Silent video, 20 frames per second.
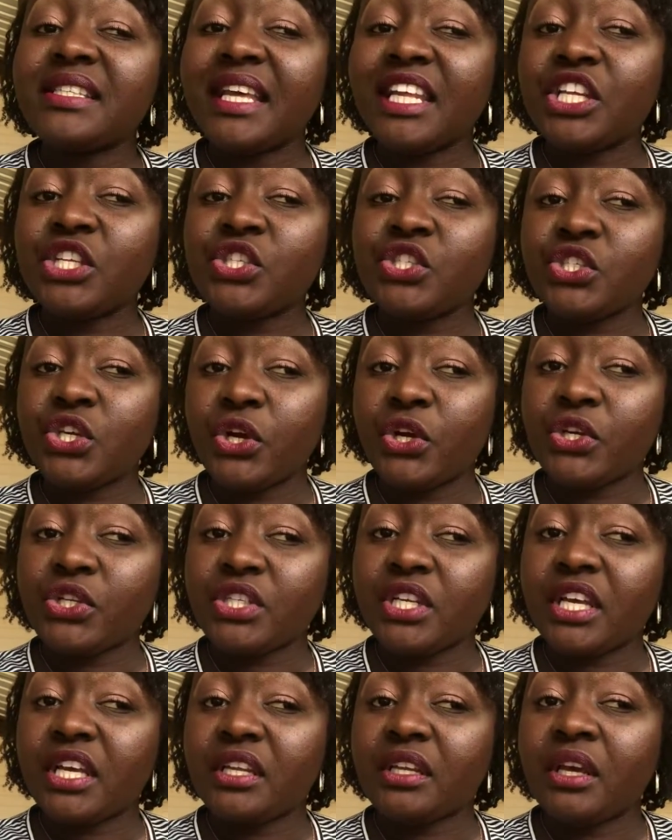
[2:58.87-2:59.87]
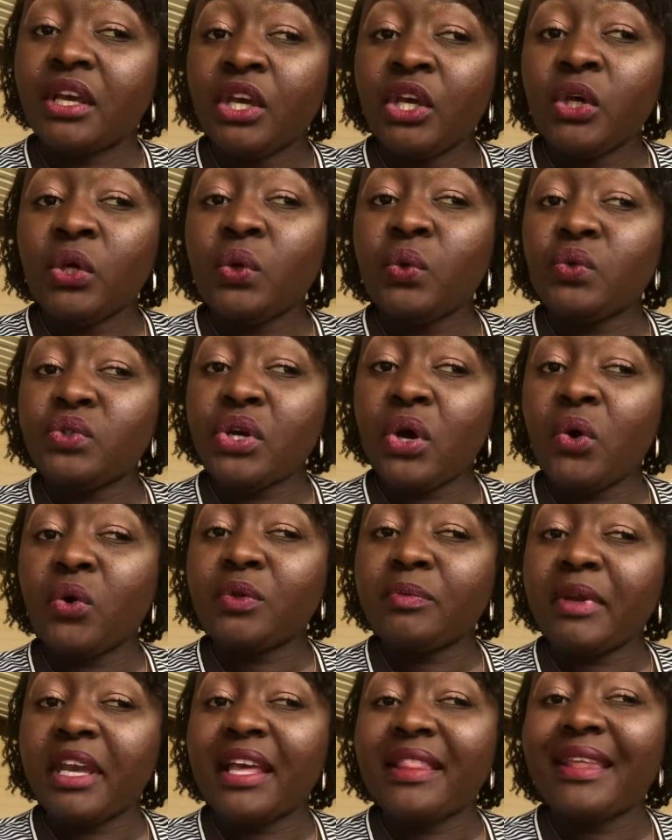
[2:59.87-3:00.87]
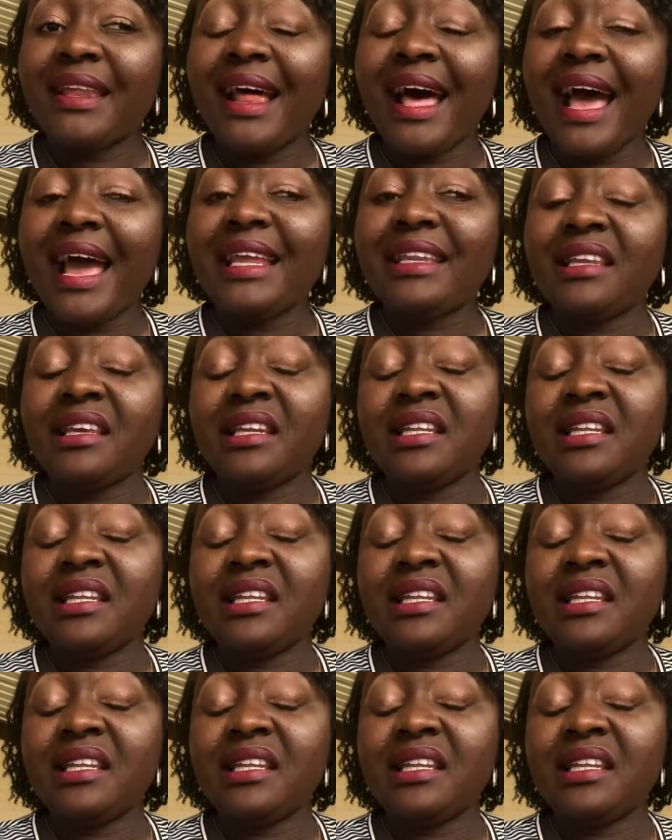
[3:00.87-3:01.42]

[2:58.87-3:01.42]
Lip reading: and a surgeon who told me that I needed